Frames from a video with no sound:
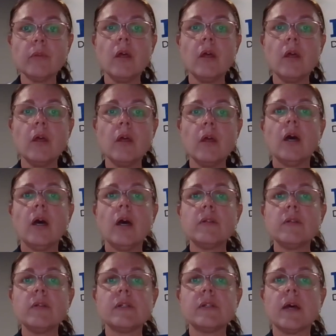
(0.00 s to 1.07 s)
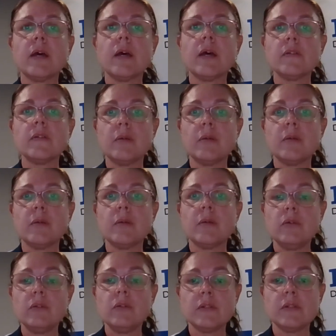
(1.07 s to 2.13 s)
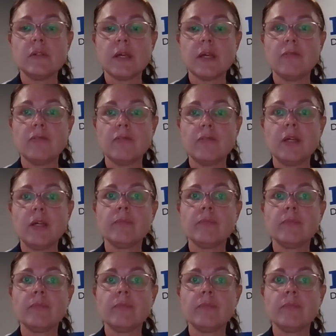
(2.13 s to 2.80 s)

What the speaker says: I would start with some being used to scatter feed.